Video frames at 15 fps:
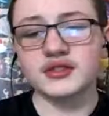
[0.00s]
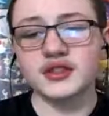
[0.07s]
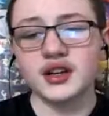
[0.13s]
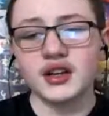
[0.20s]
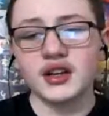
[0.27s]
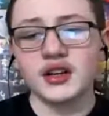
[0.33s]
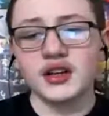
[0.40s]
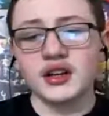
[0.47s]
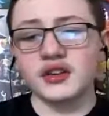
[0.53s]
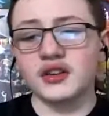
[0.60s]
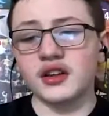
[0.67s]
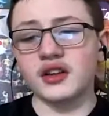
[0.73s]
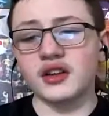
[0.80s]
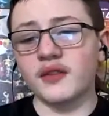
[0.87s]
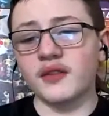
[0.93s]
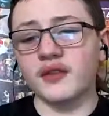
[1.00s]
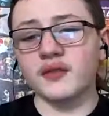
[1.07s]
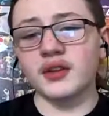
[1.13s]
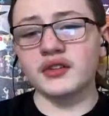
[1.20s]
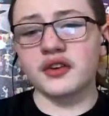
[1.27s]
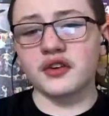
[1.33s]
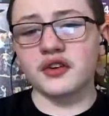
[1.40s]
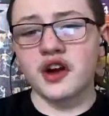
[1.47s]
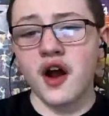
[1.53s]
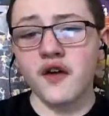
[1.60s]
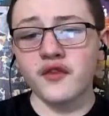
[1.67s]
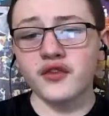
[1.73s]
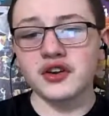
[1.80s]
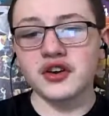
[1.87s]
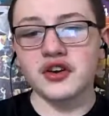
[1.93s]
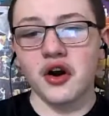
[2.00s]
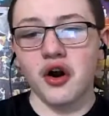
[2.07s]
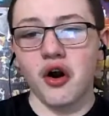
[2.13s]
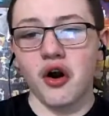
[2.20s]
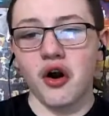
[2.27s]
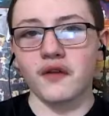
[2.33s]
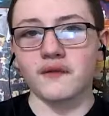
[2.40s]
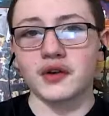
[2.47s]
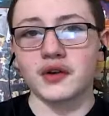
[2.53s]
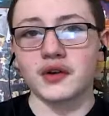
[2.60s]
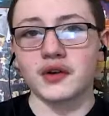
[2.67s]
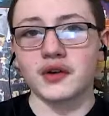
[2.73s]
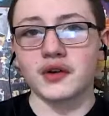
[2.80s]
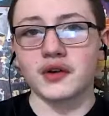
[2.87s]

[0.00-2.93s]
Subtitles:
and I mean they're covered in armor.